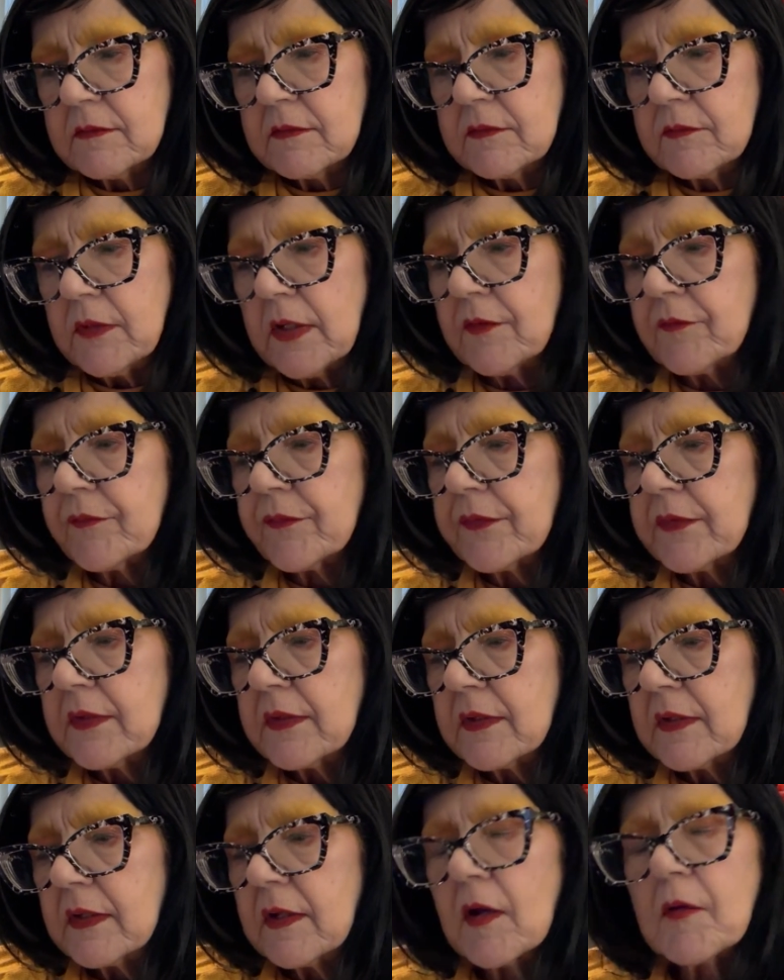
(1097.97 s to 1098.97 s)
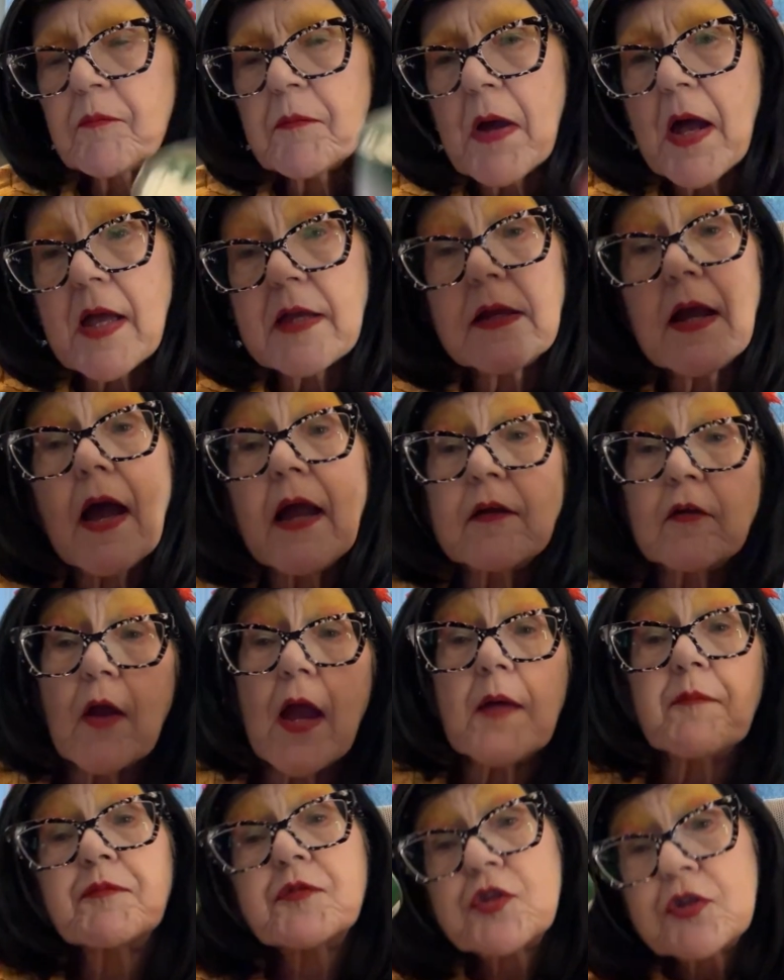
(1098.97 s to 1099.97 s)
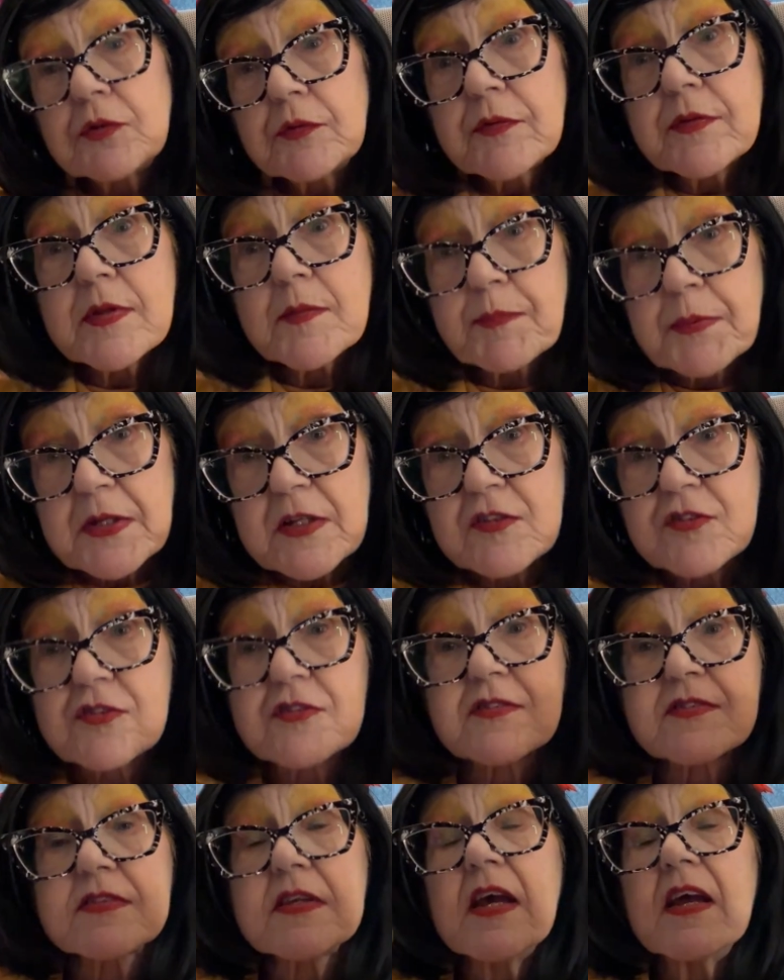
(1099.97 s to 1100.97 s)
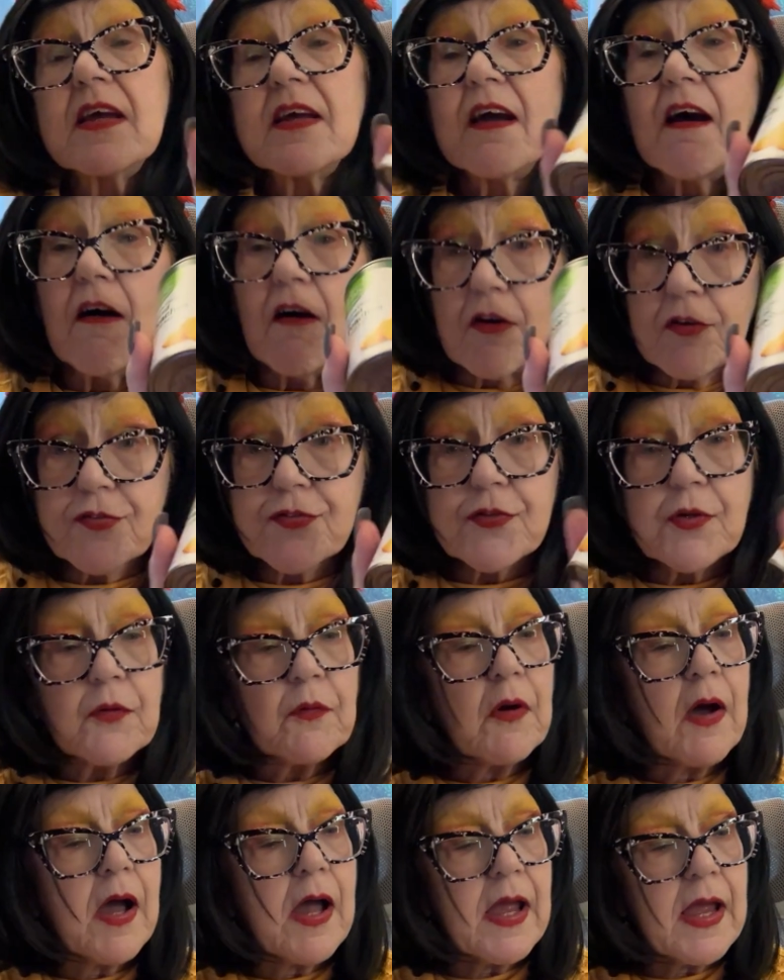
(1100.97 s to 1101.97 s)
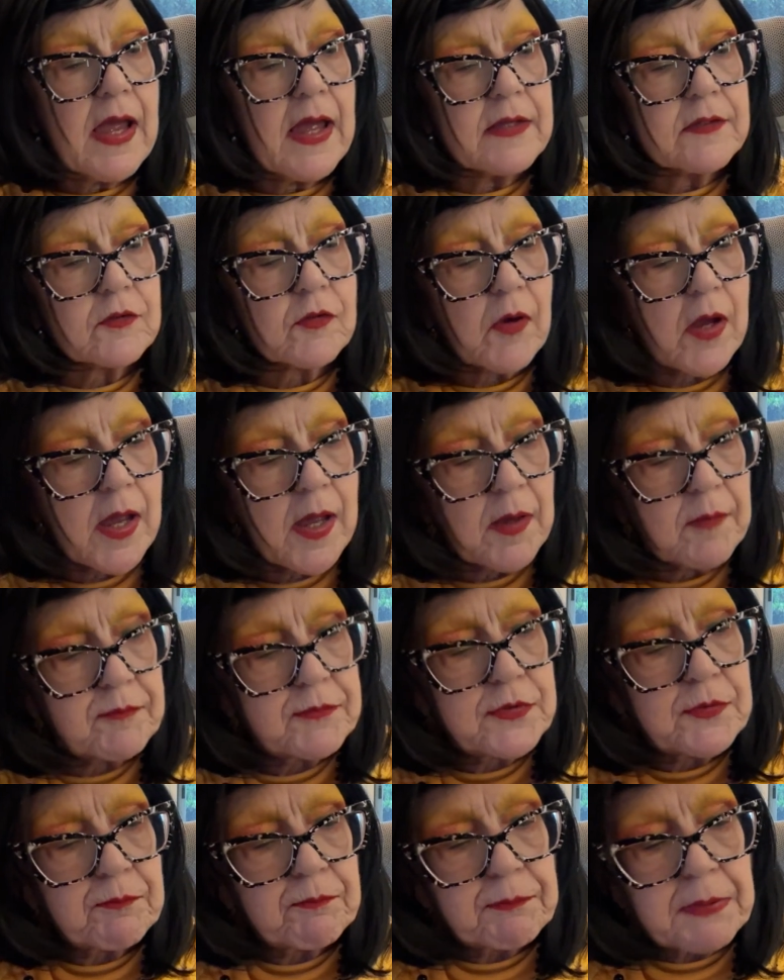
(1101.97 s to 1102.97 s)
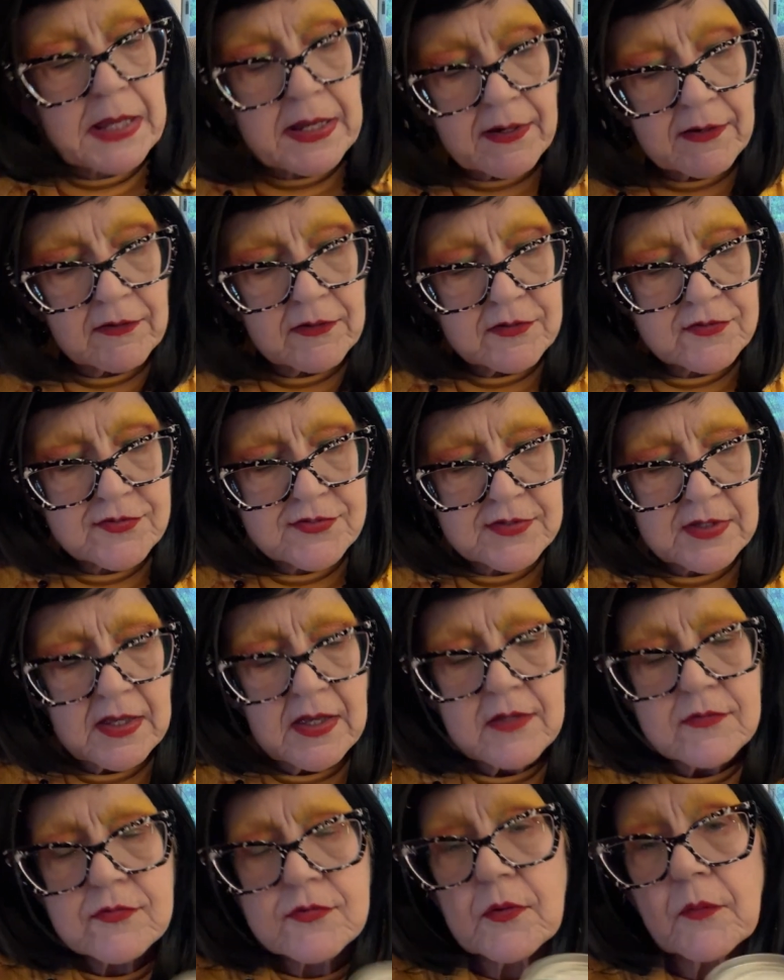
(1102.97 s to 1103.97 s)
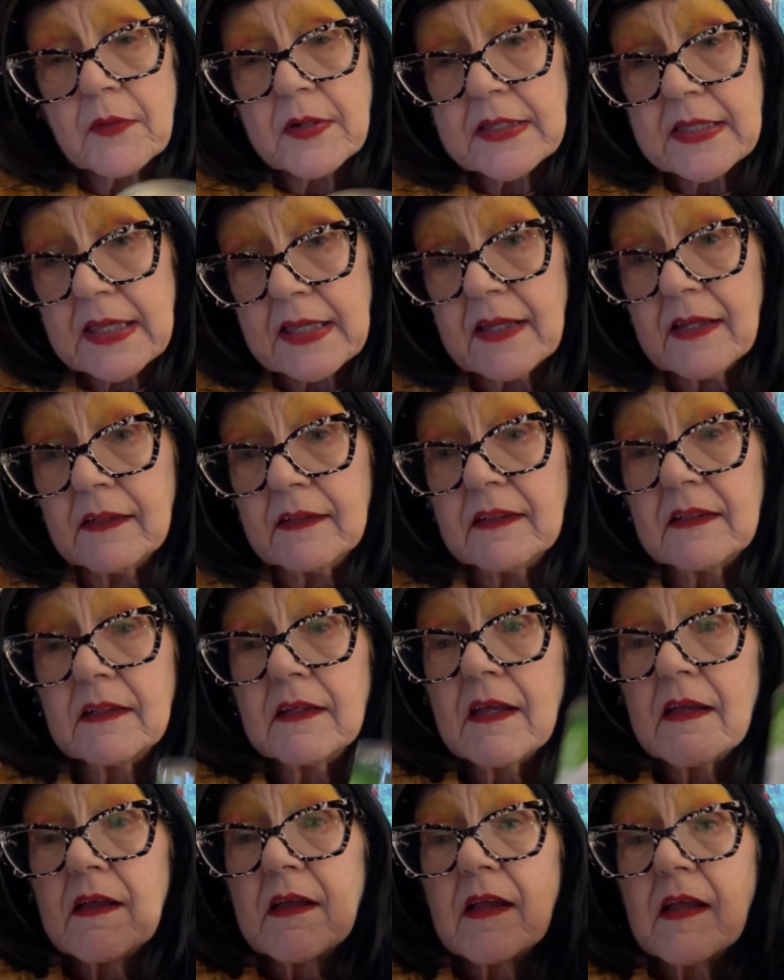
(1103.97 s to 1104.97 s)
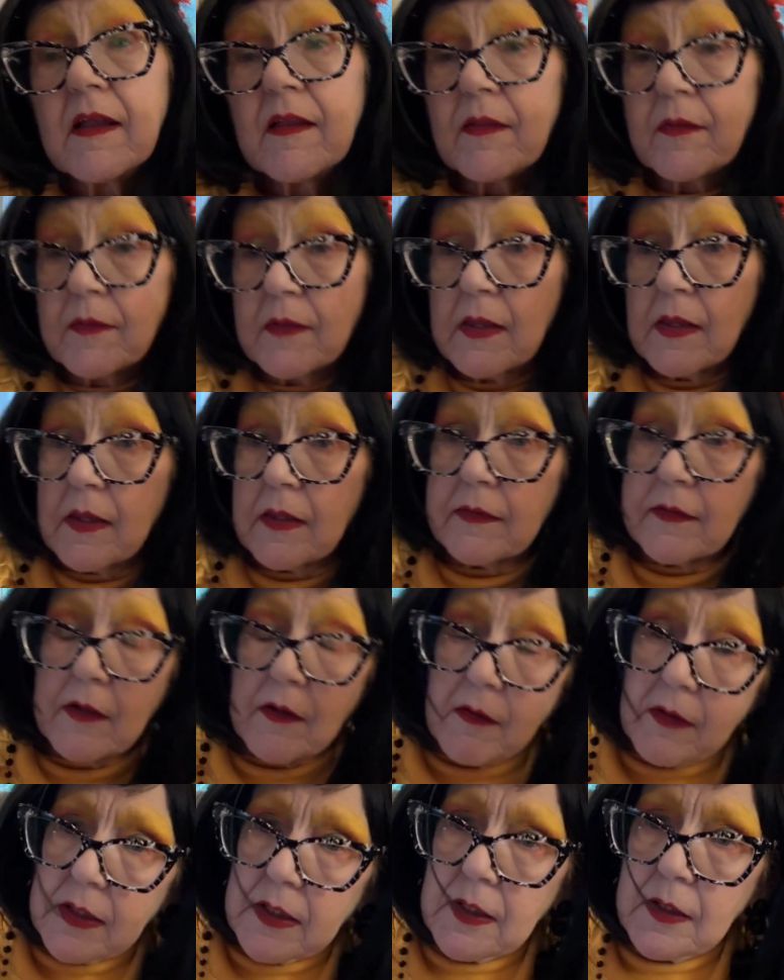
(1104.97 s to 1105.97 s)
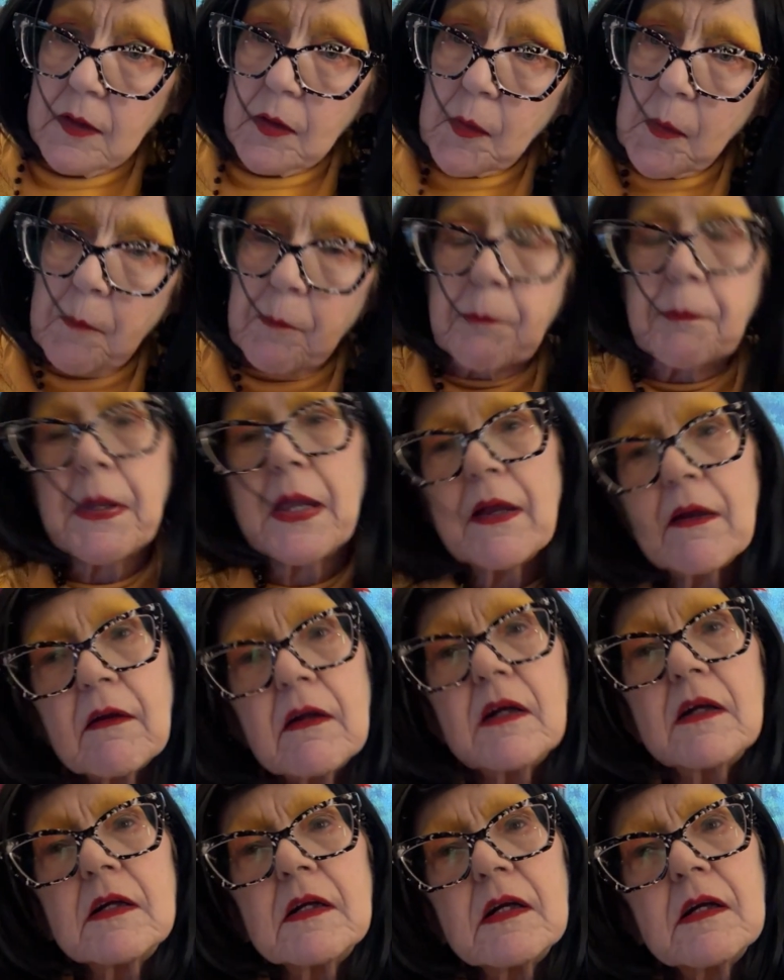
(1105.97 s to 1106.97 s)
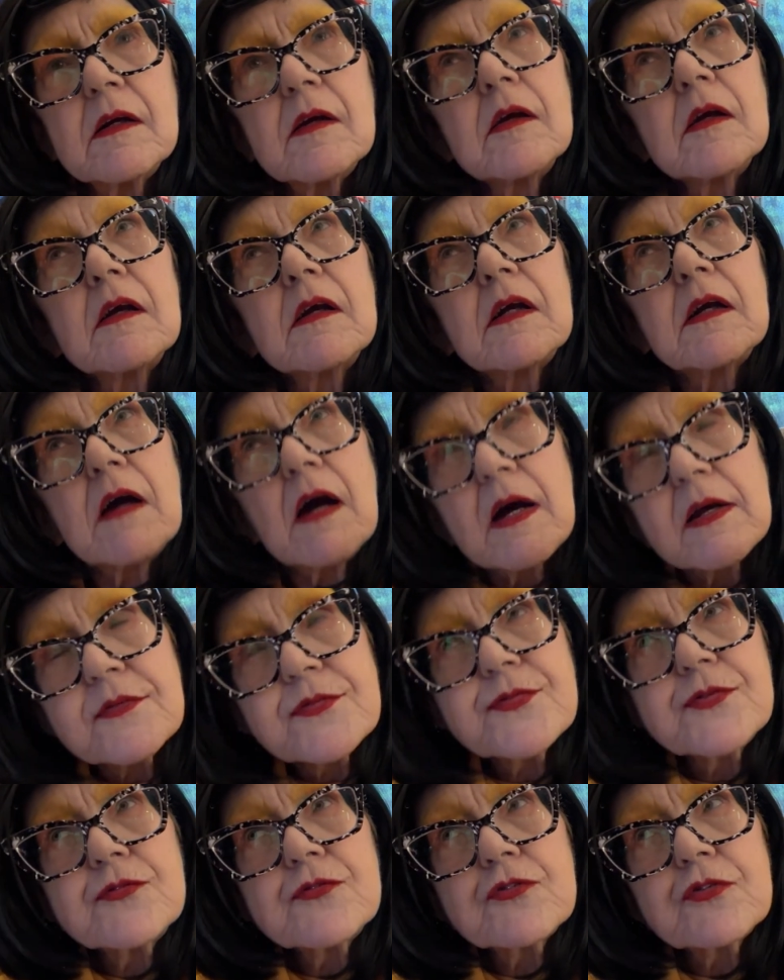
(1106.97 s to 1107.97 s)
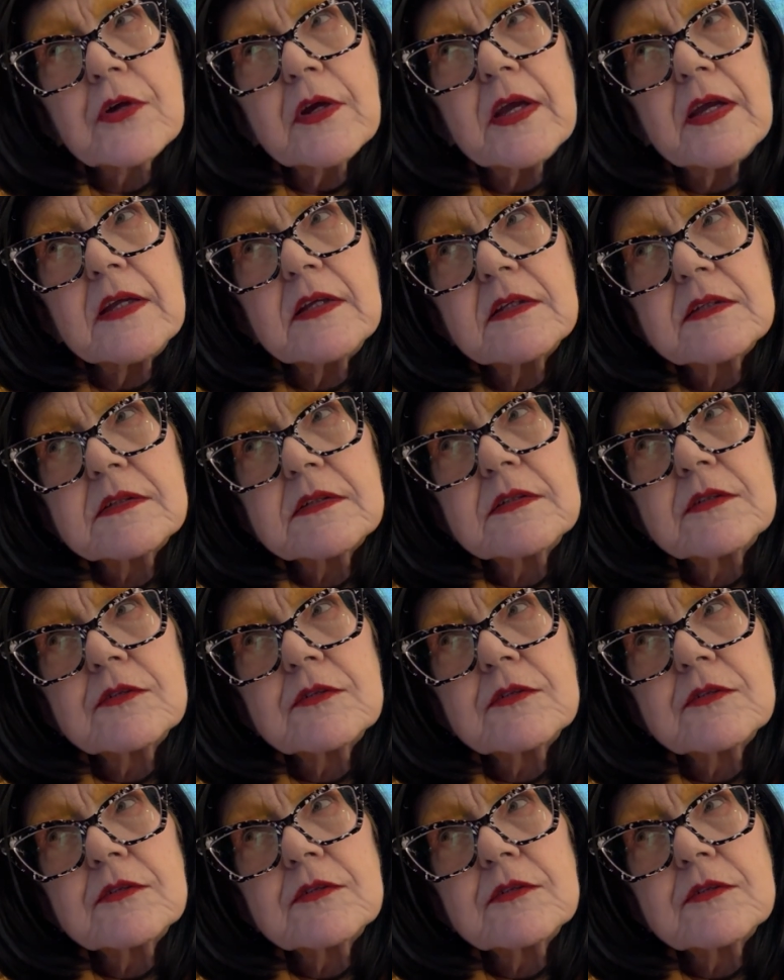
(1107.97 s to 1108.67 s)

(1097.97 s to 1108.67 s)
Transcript: well, here, I grabbed 2 of the peaches. Also, I had grabbed pears. So again, they're in pear concentrate,